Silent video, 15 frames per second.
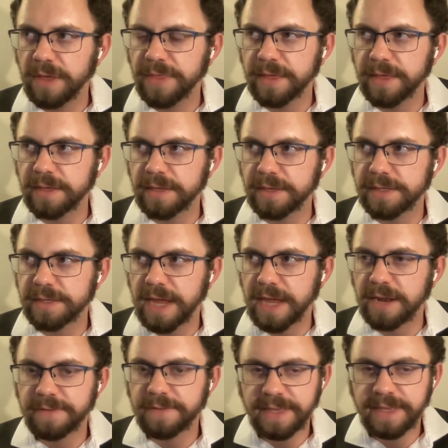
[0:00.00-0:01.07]
I think, is
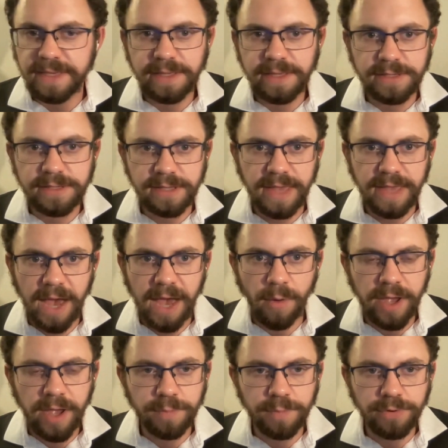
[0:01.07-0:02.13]
kind of key to like how
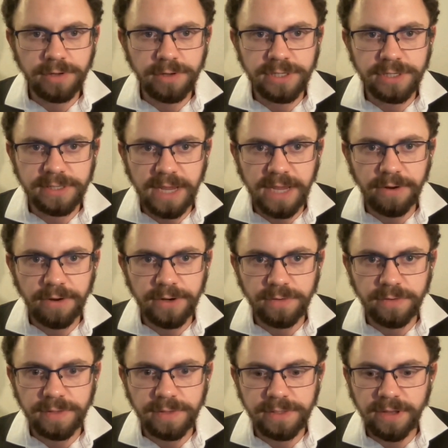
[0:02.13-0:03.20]
I approached his
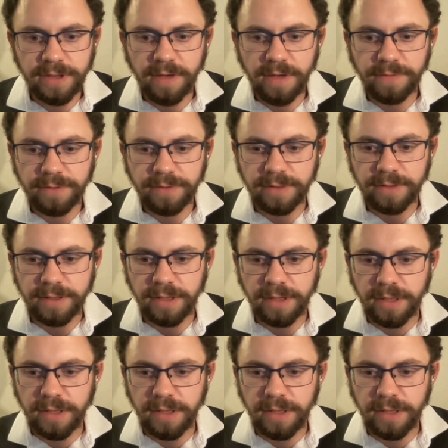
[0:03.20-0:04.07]
character in this novel,